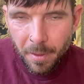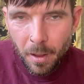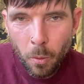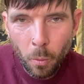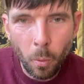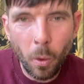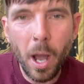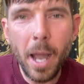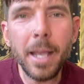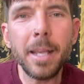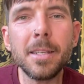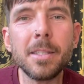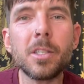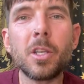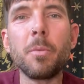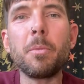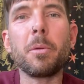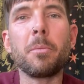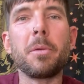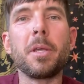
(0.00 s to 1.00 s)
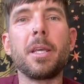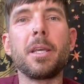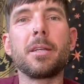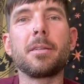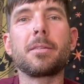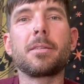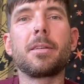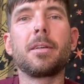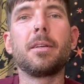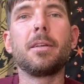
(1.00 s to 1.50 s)
Why, as human
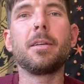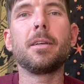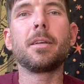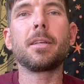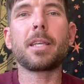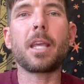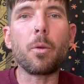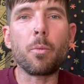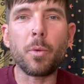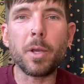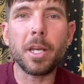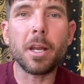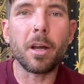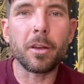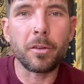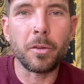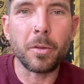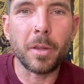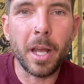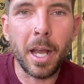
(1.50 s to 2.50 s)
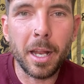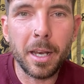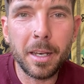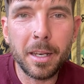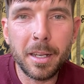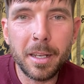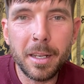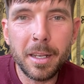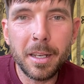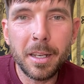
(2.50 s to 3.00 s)
beings, can we not do that?
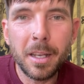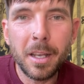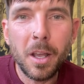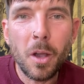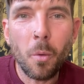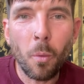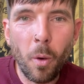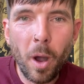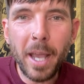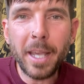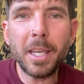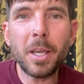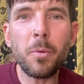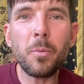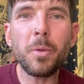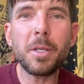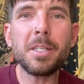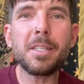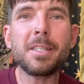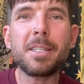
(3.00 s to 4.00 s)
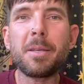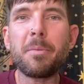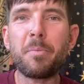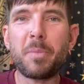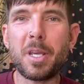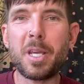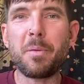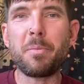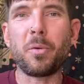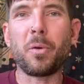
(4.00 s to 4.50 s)
Why can we see
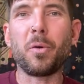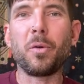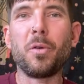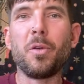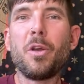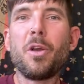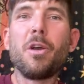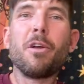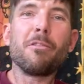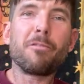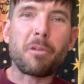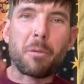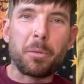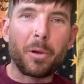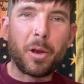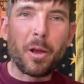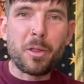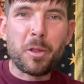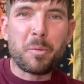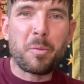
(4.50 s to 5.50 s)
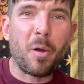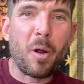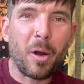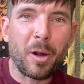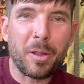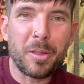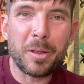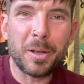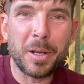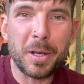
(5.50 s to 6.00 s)
people from another
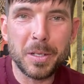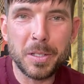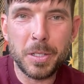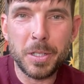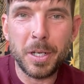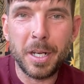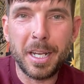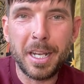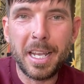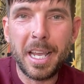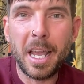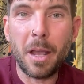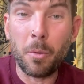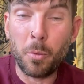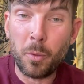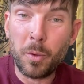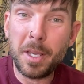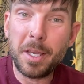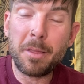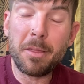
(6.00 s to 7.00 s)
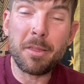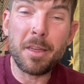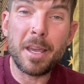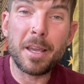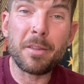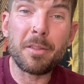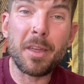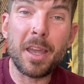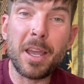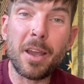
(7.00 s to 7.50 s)
part of the country and we
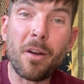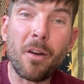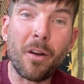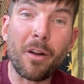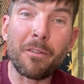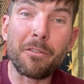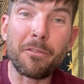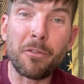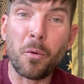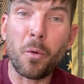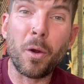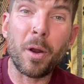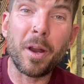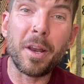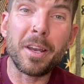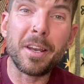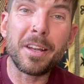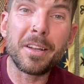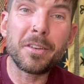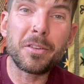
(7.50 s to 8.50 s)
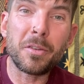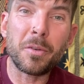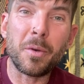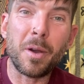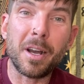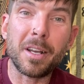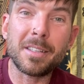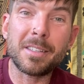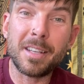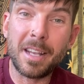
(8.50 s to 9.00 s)
think they are foreign to
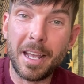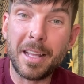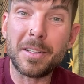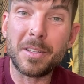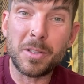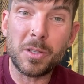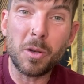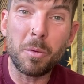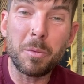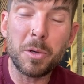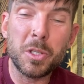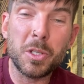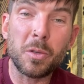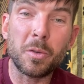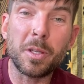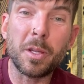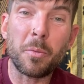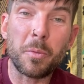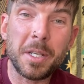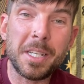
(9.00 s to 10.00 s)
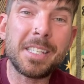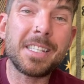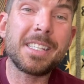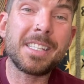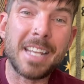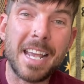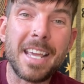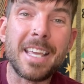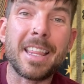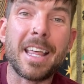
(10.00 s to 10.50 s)
us? And so much so that we
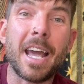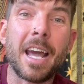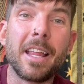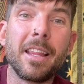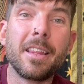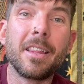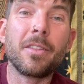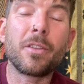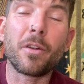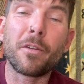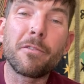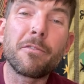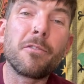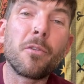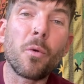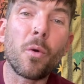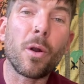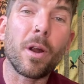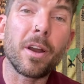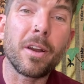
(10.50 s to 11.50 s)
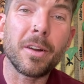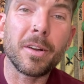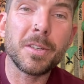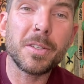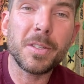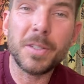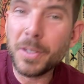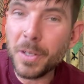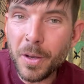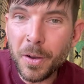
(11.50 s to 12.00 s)
say that they're foreigners.